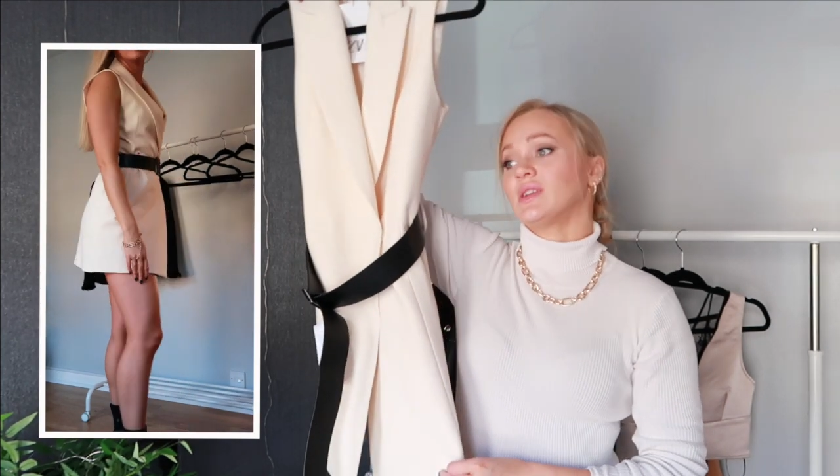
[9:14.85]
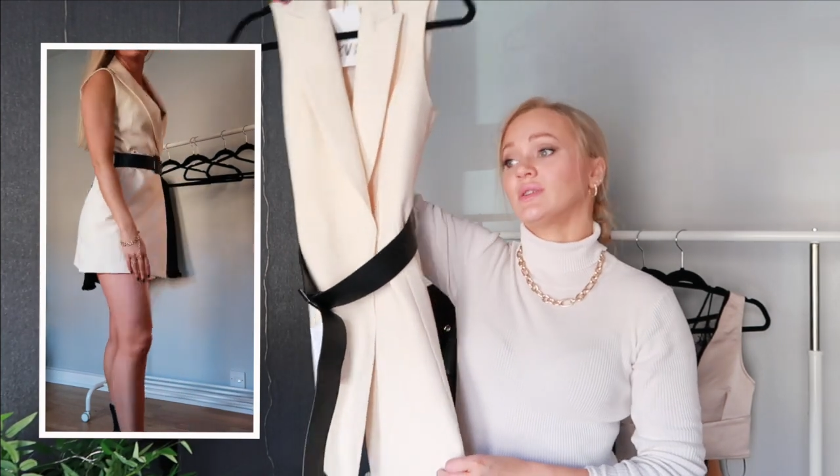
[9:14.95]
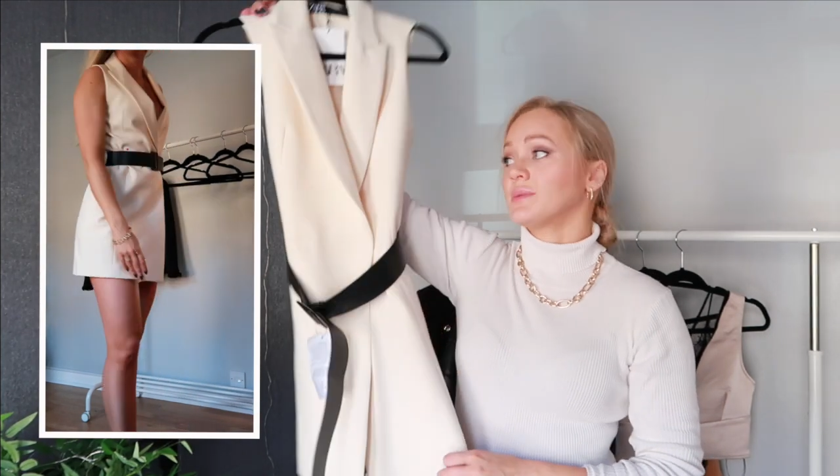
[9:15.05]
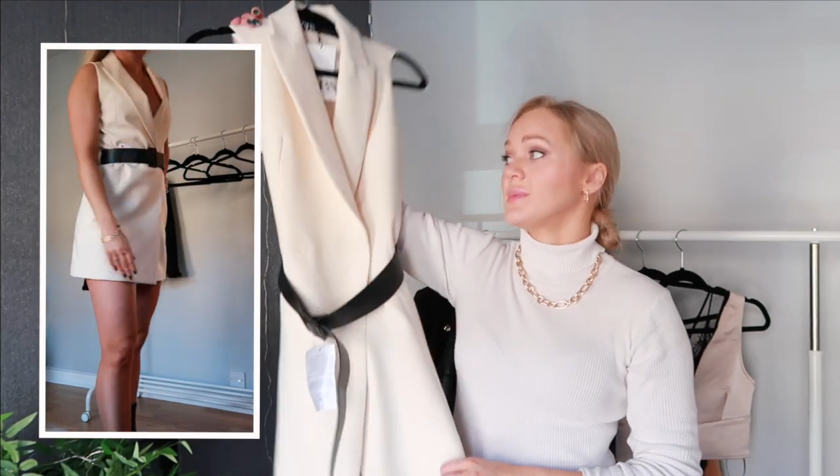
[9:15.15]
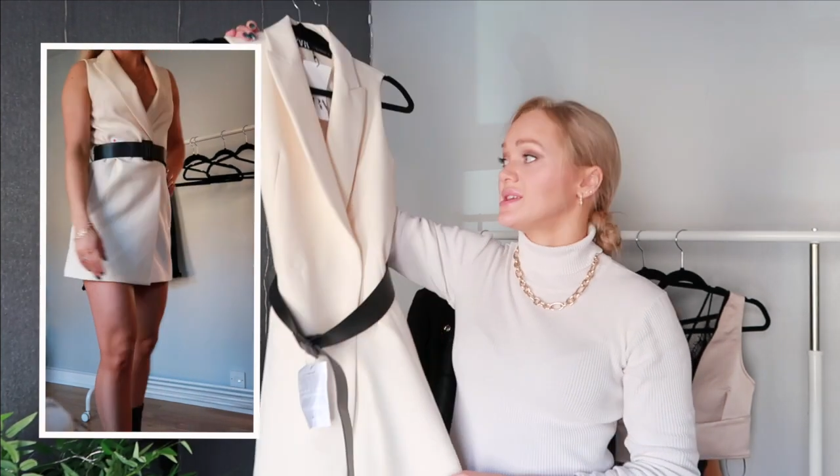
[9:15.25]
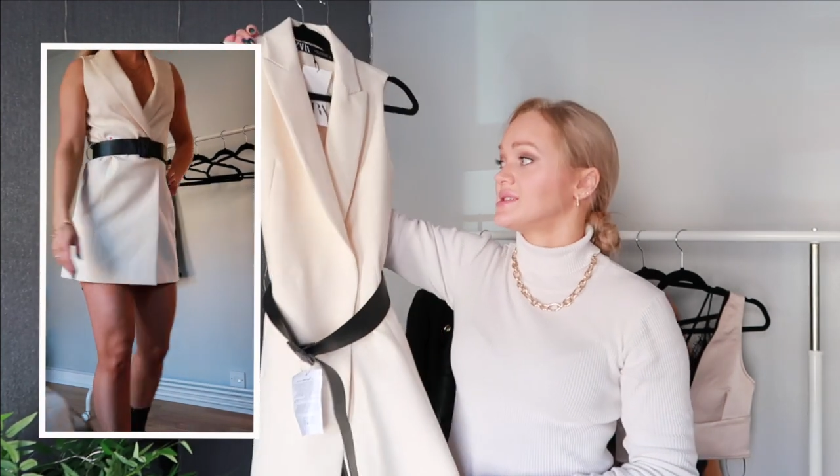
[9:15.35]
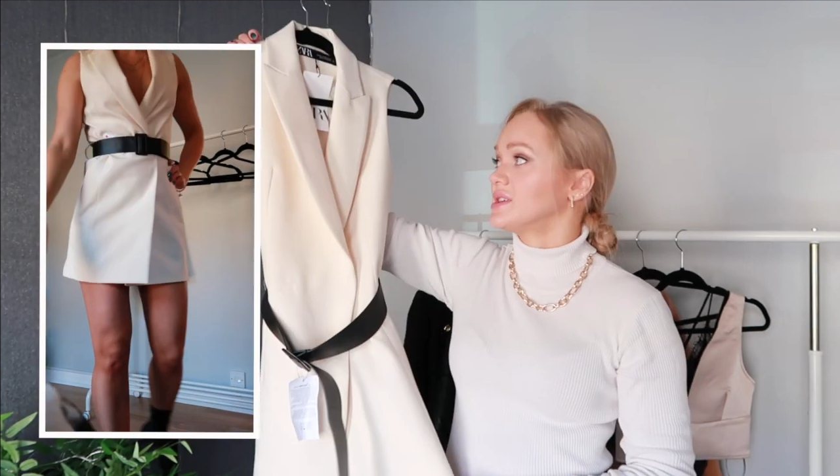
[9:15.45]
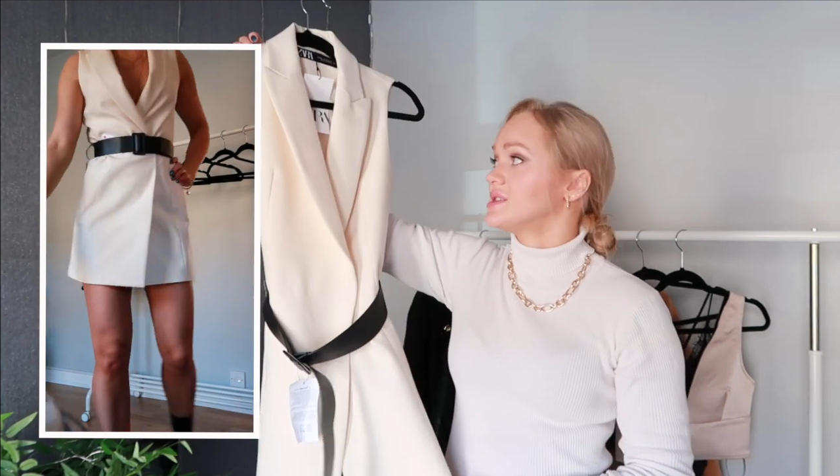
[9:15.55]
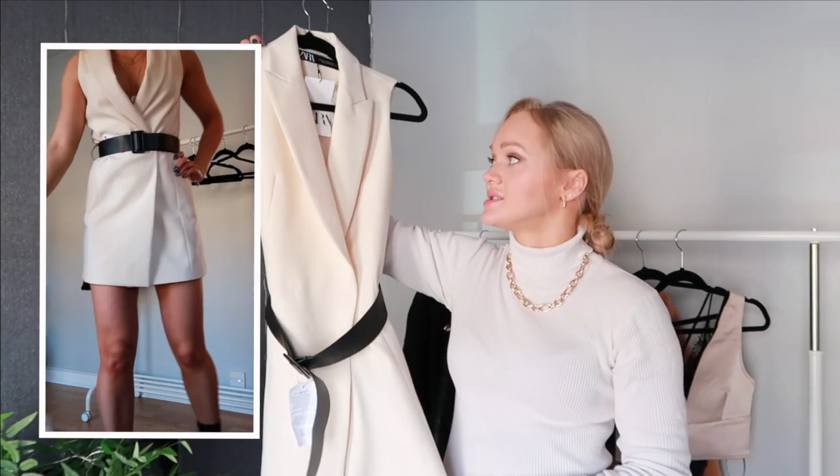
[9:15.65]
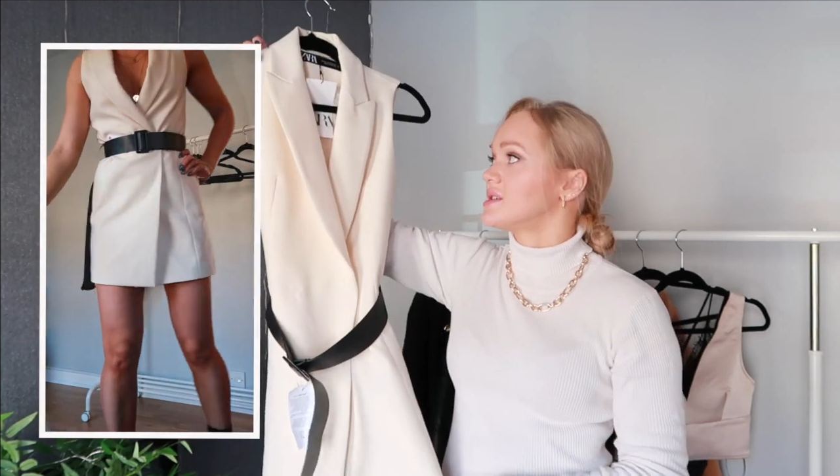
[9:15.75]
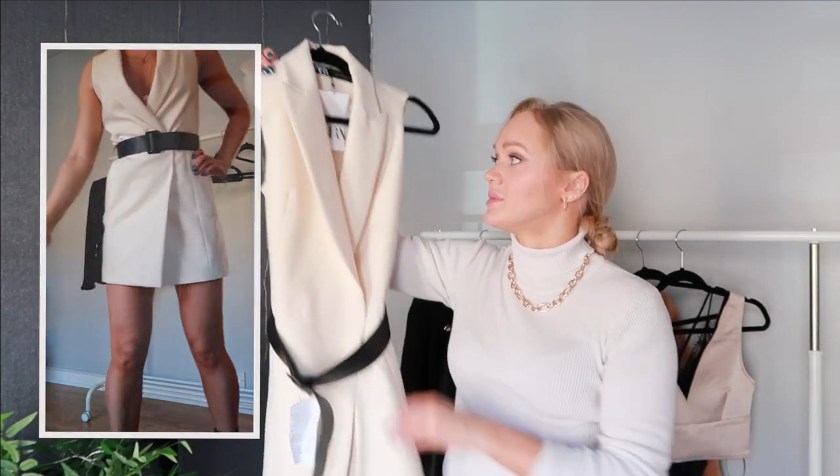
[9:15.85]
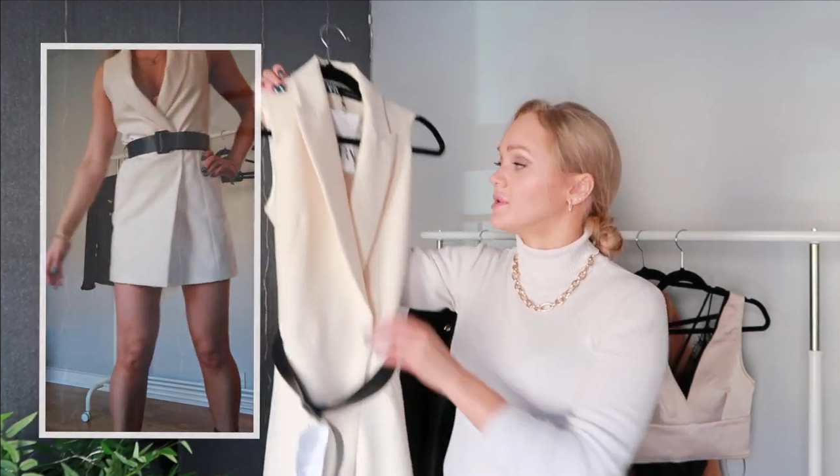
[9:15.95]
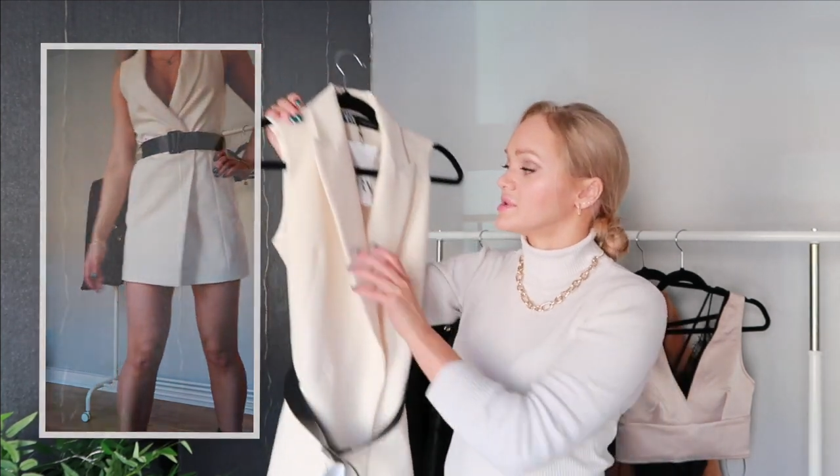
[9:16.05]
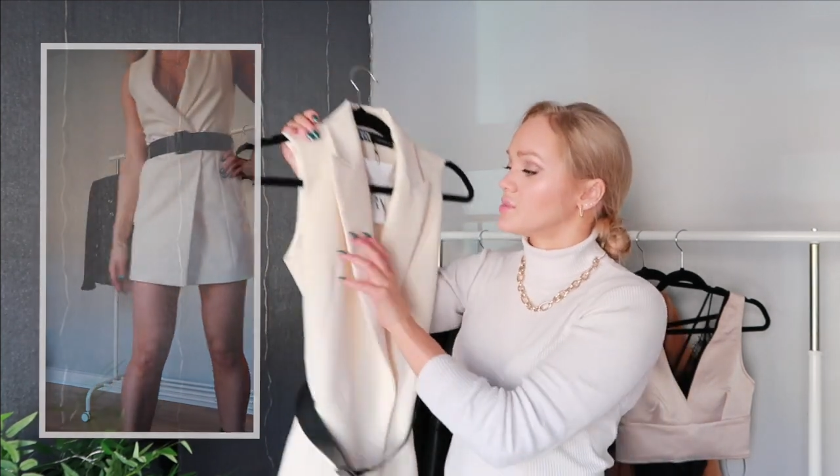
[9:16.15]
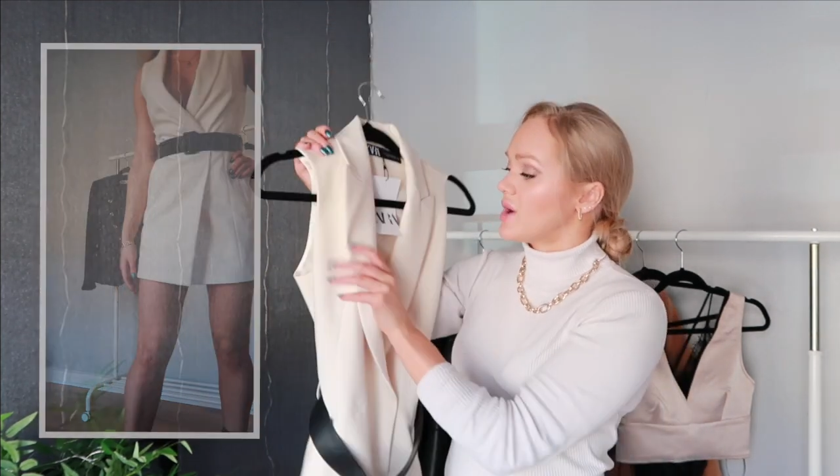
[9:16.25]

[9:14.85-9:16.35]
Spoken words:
gonna look amazing in the summer as